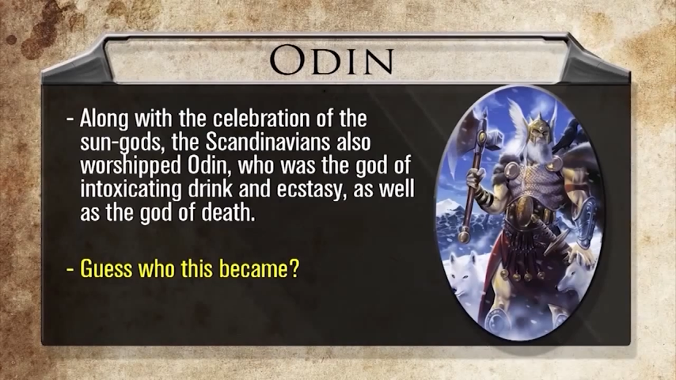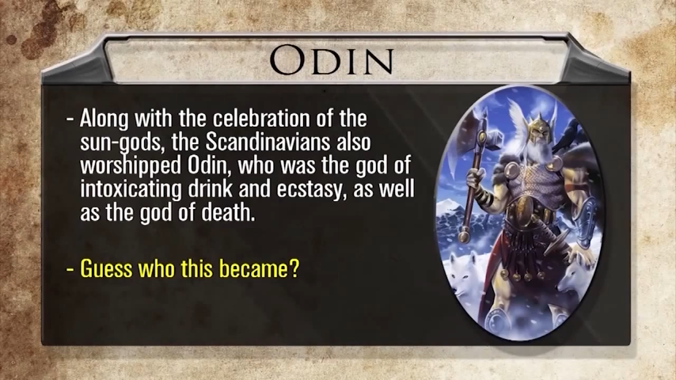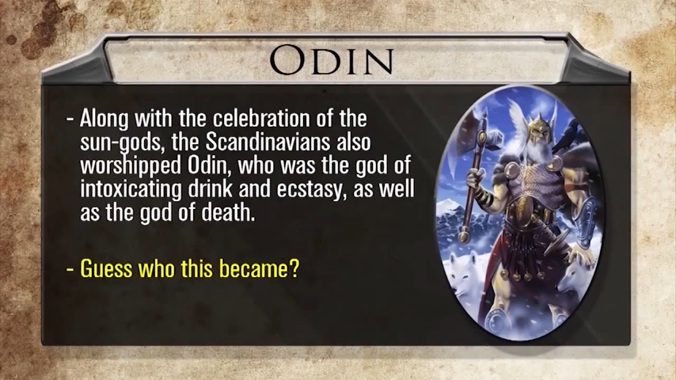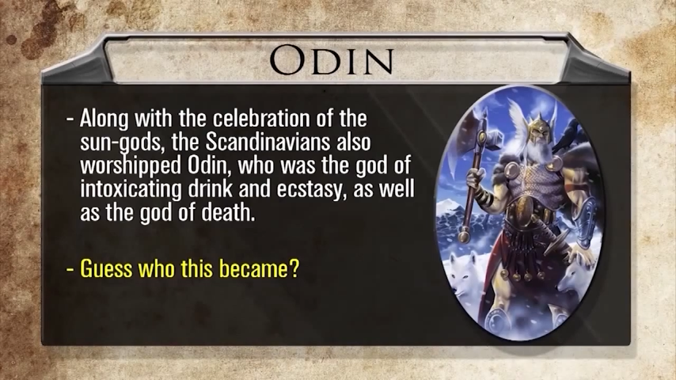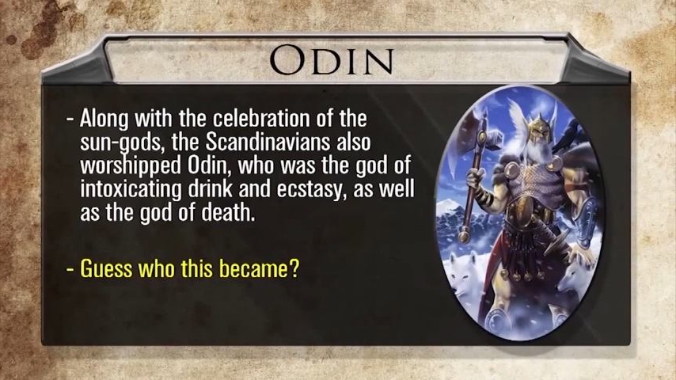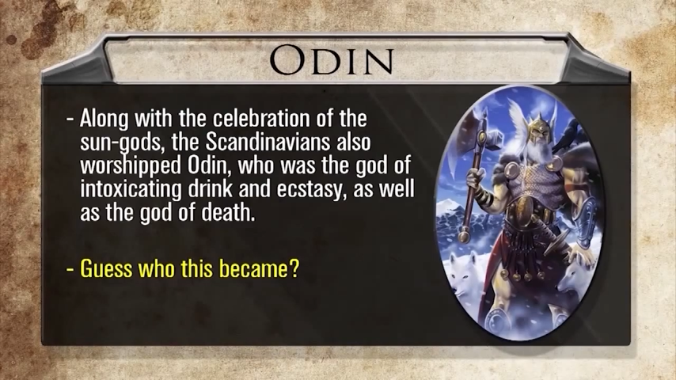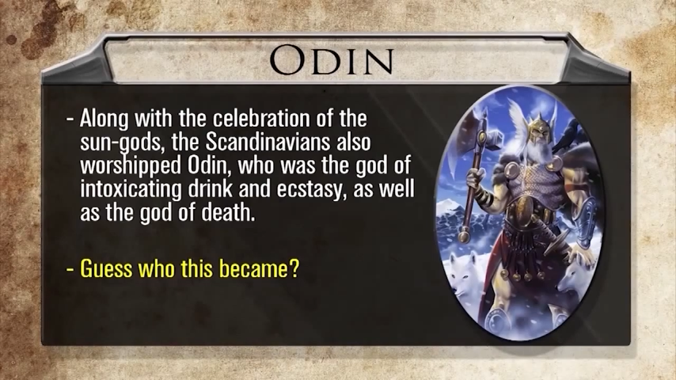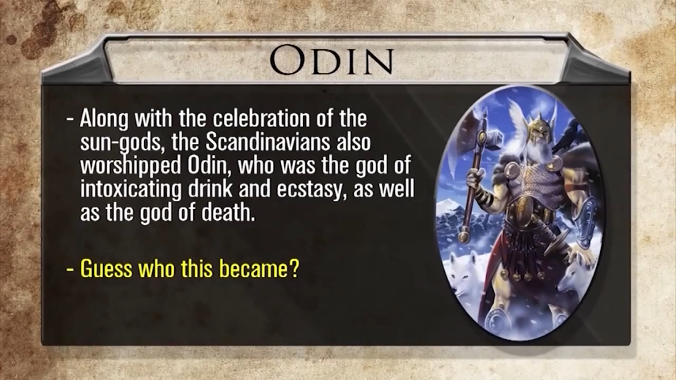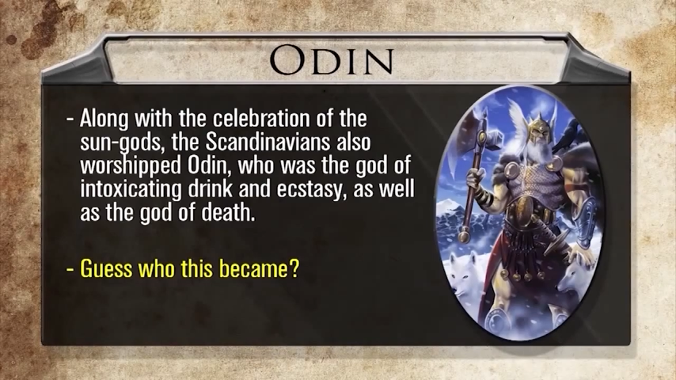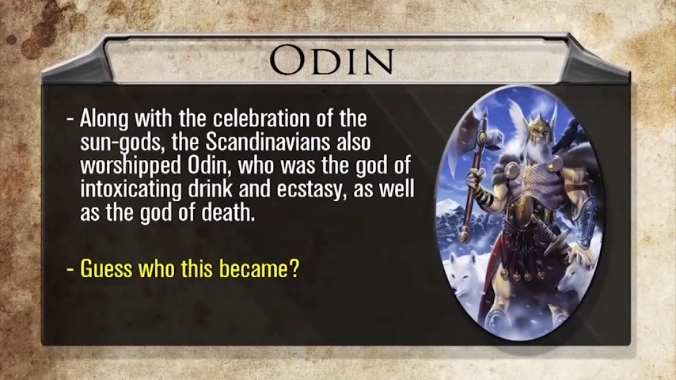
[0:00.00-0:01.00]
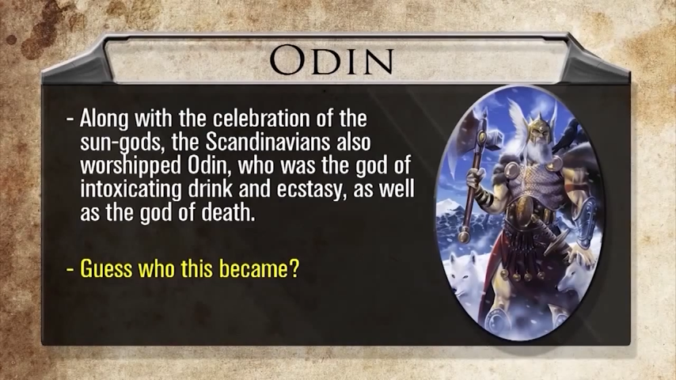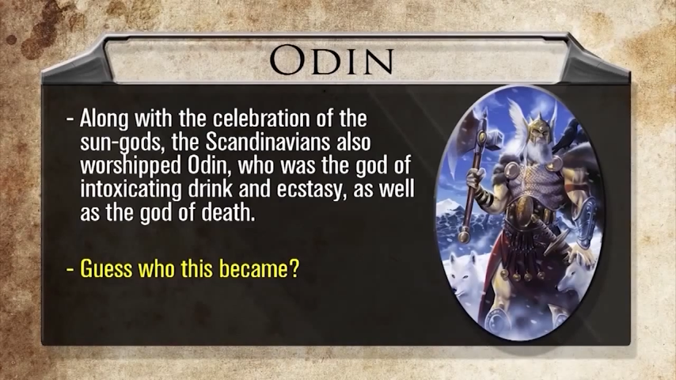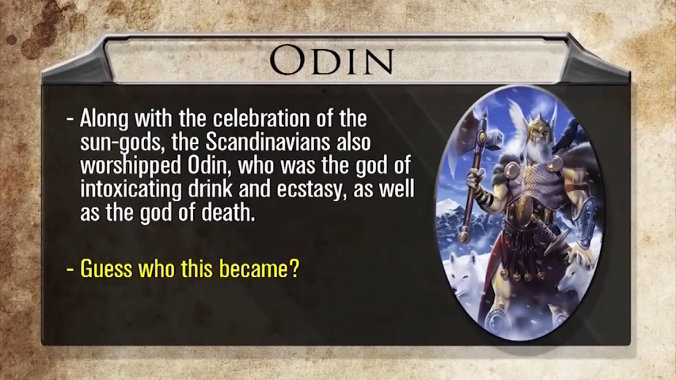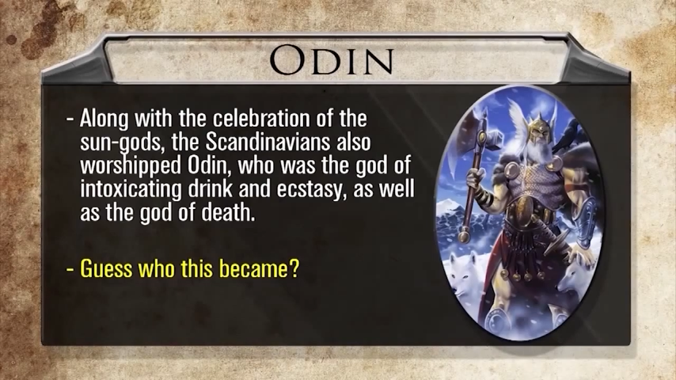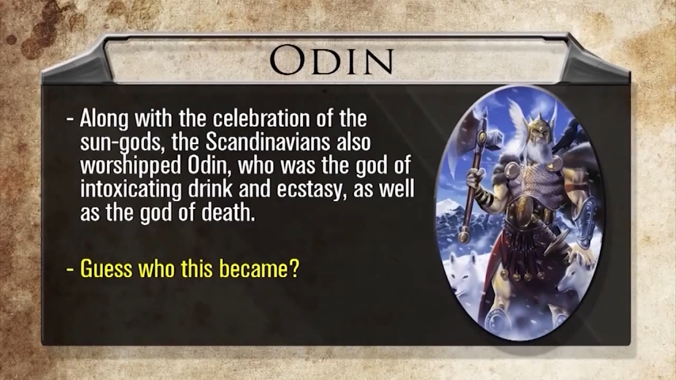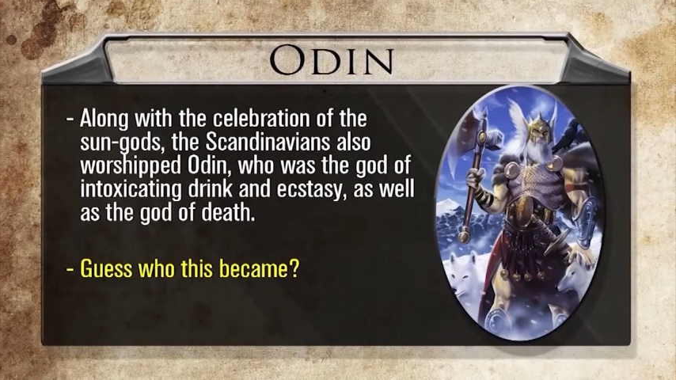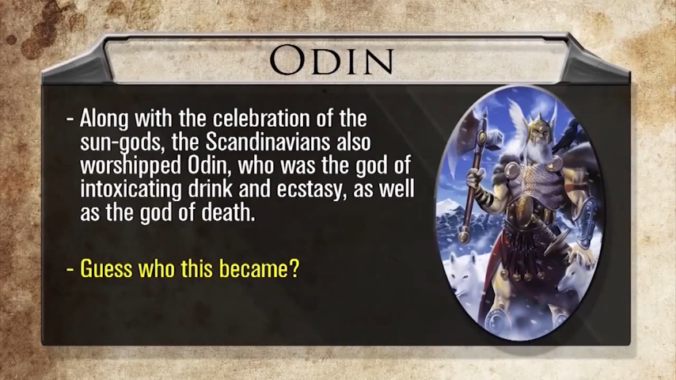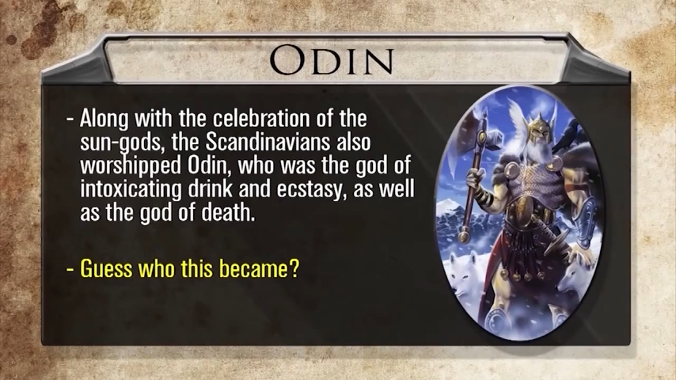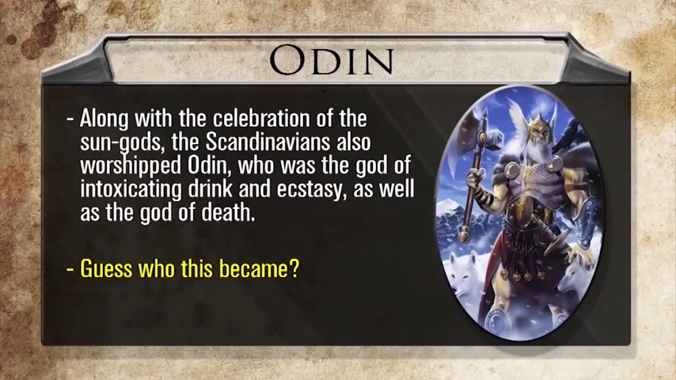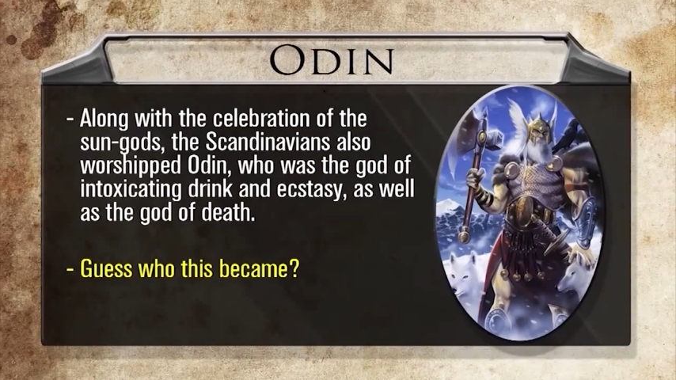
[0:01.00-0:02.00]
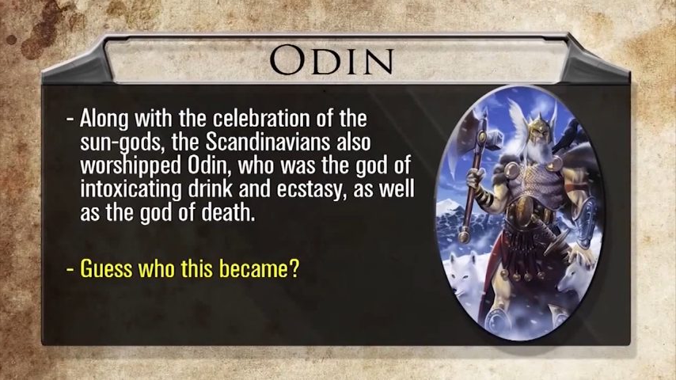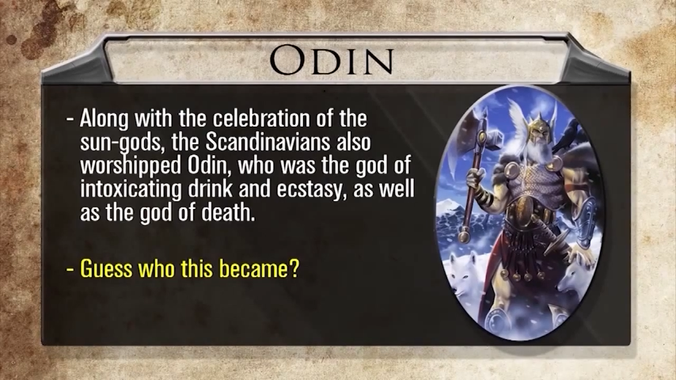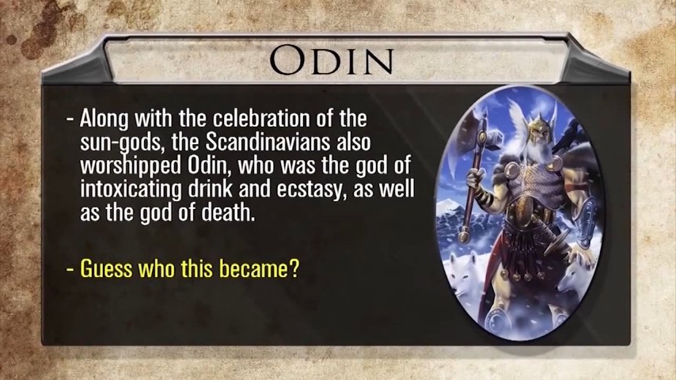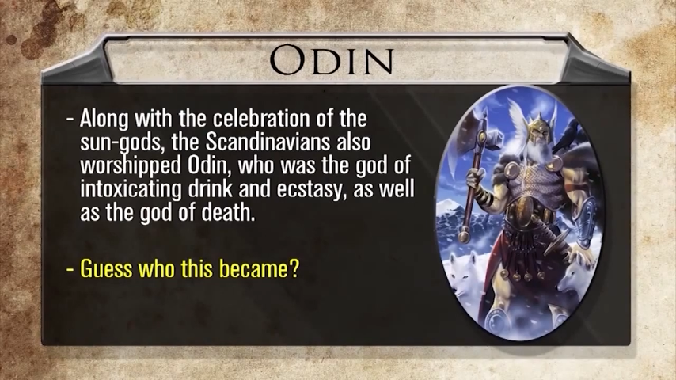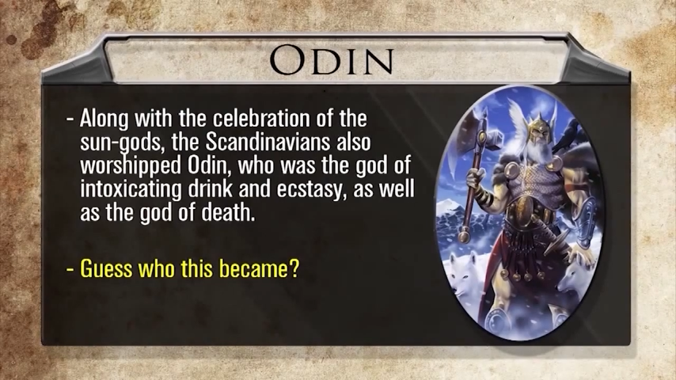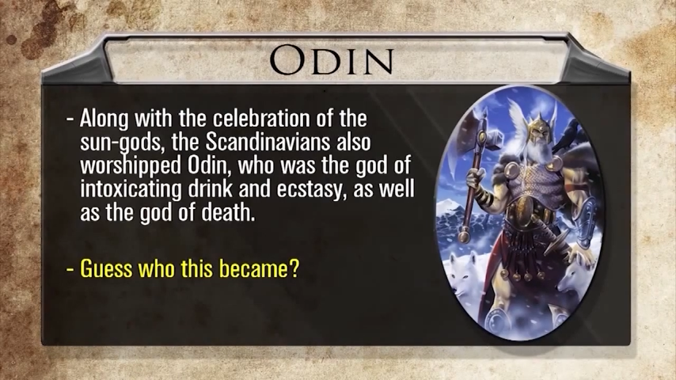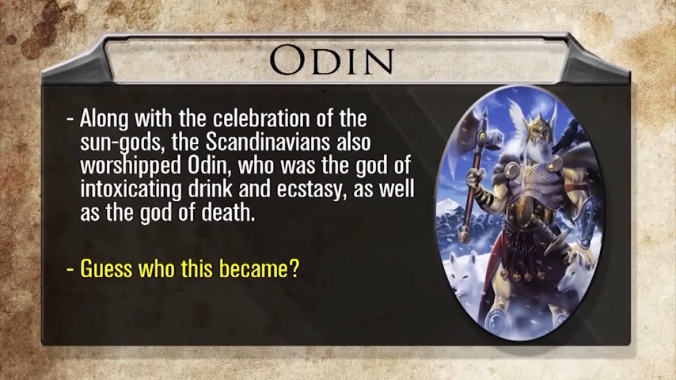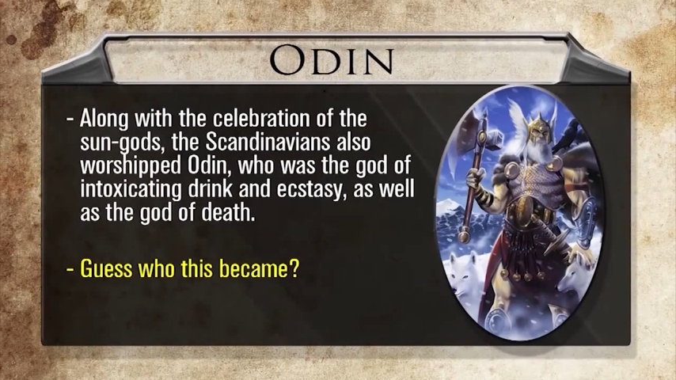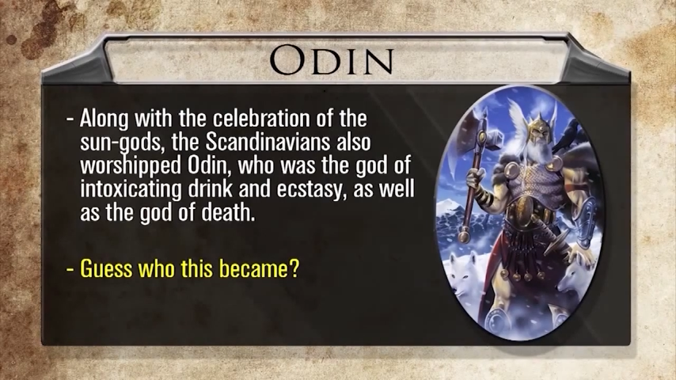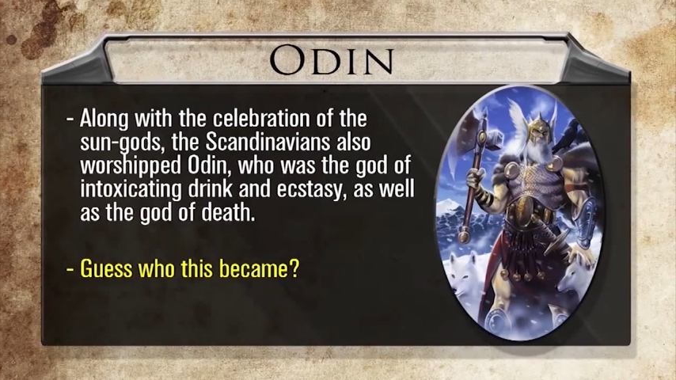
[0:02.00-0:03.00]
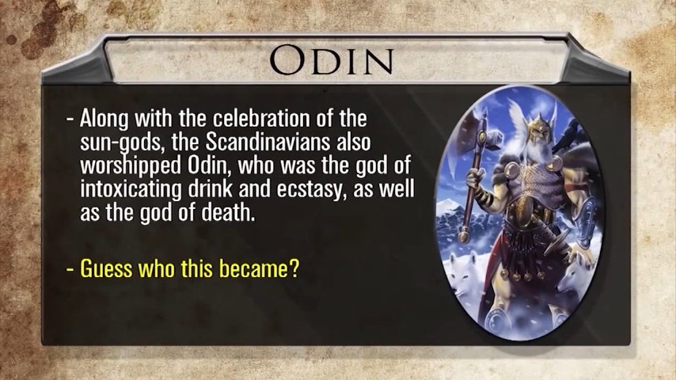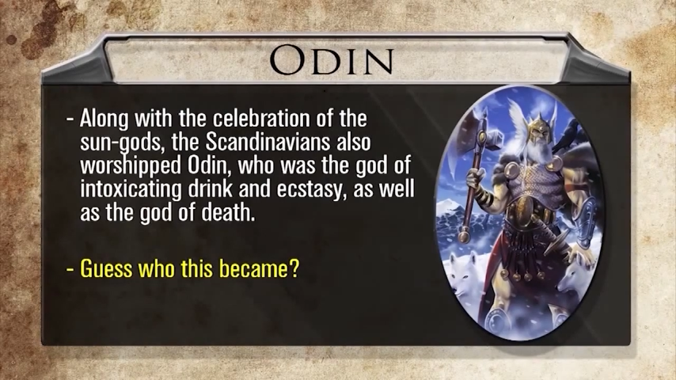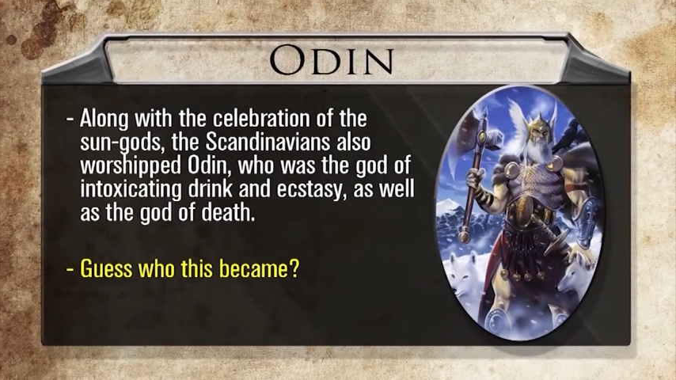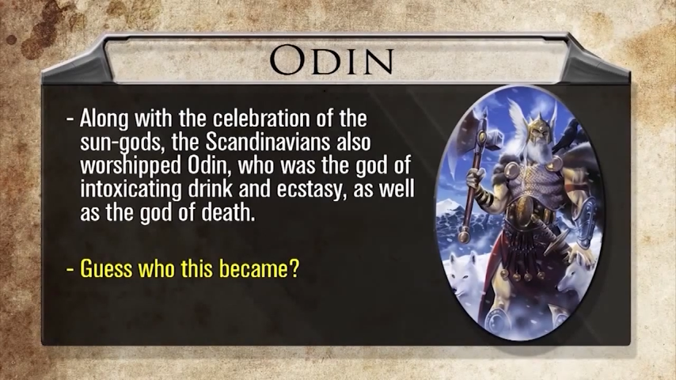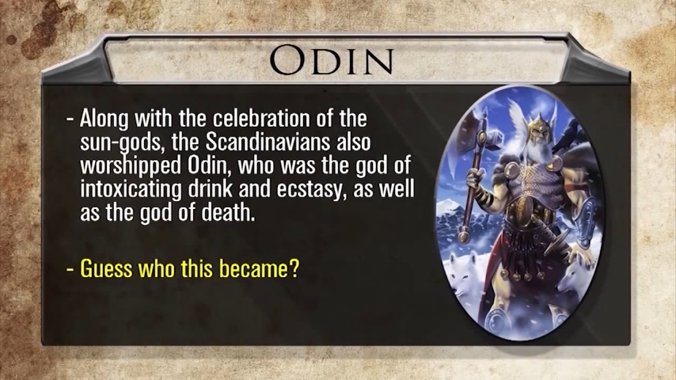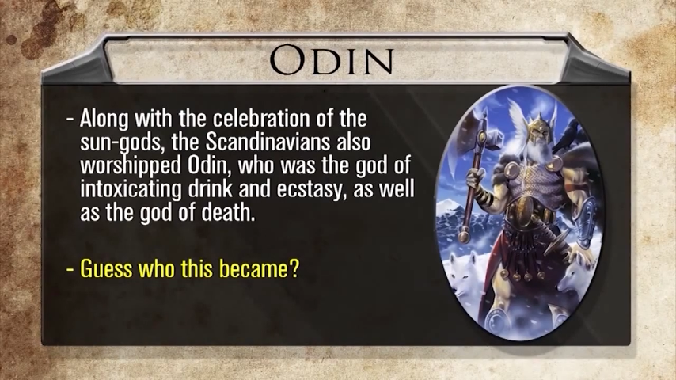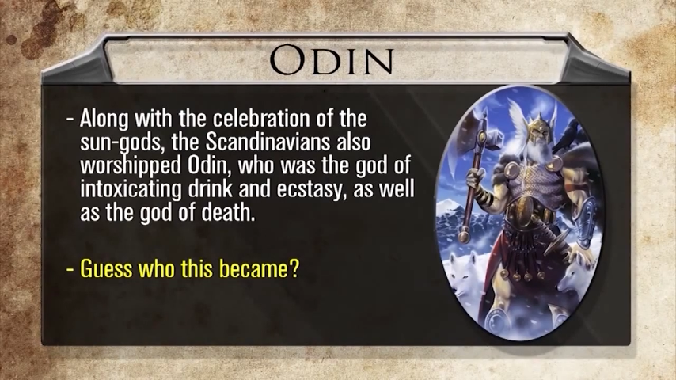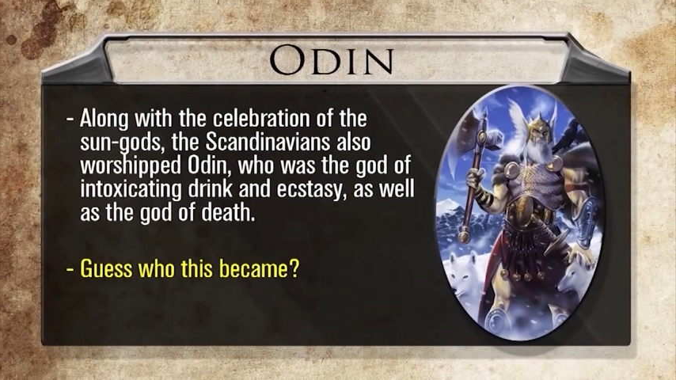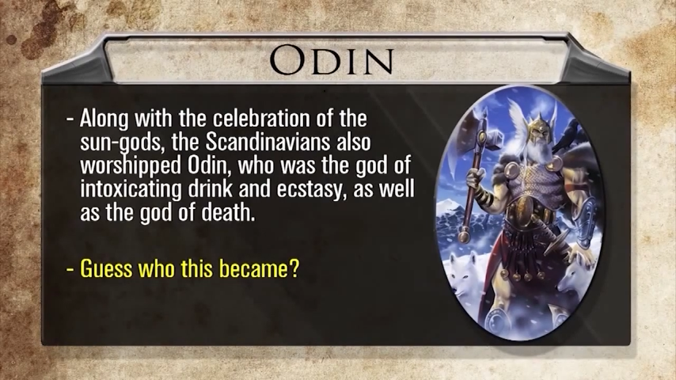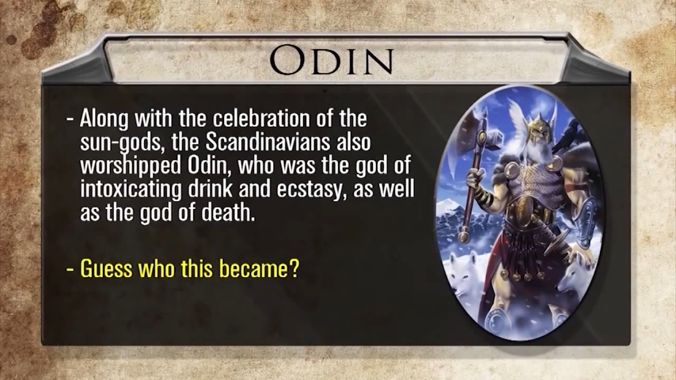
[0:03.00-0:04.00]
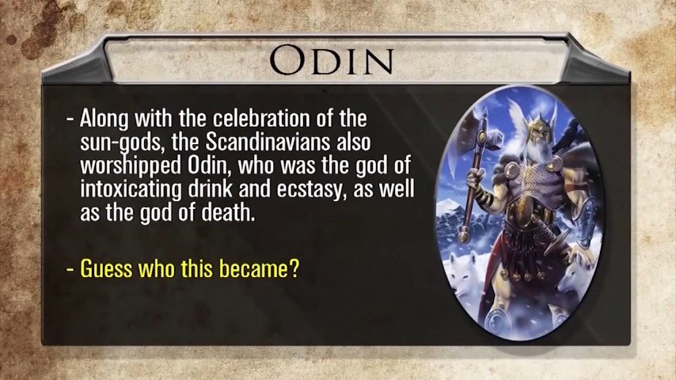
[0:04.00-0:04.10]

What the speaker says: [unreadable: no face in view]